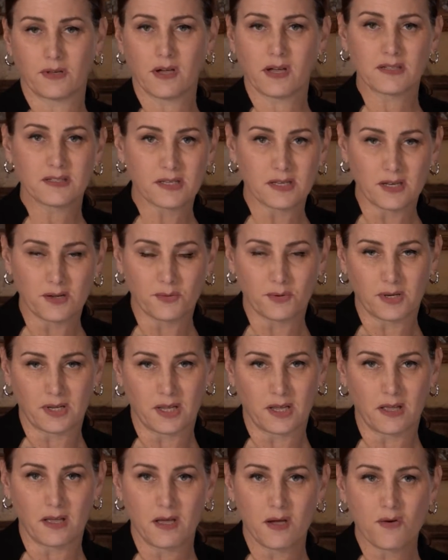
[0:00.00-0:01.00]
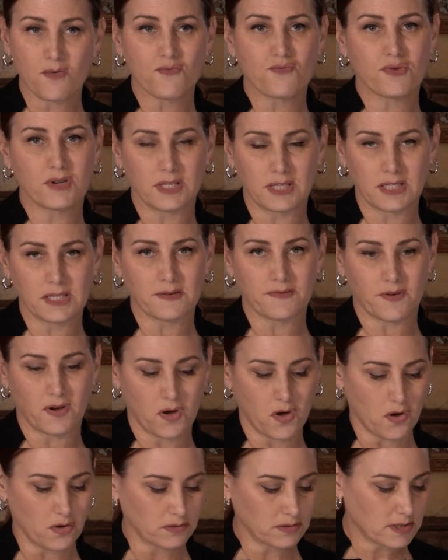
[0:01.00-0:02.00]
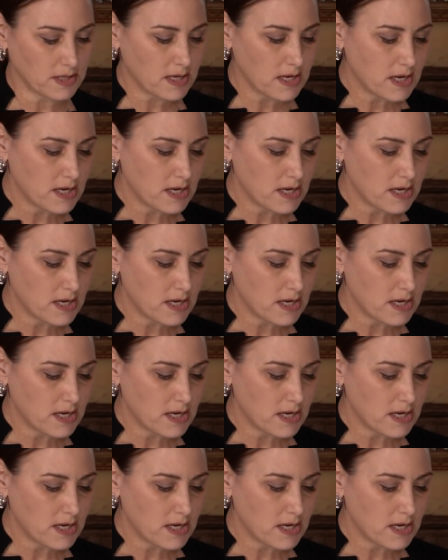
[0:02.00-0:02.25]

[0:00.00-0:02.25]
continuity really difficult.